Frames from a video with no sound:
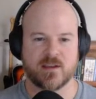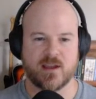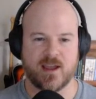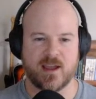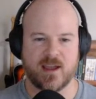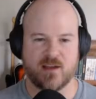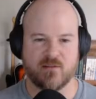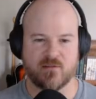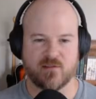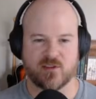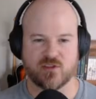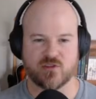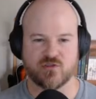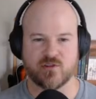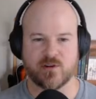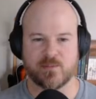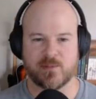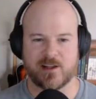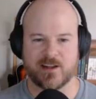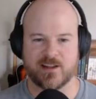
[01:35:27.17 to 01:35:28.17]
And we've got the
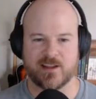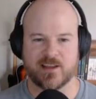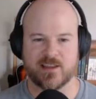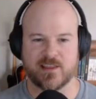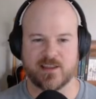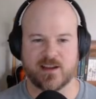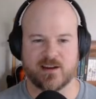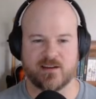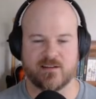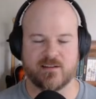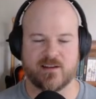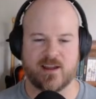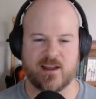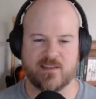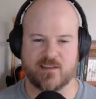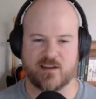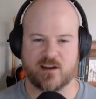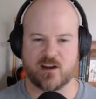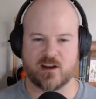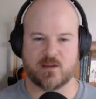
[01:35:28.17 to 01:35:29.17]
tree blight in there
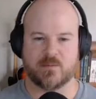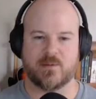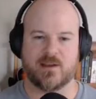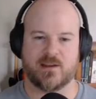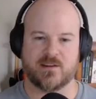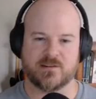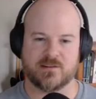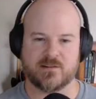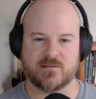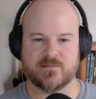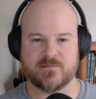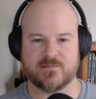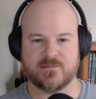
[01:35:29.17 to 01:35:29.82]
and the occupation.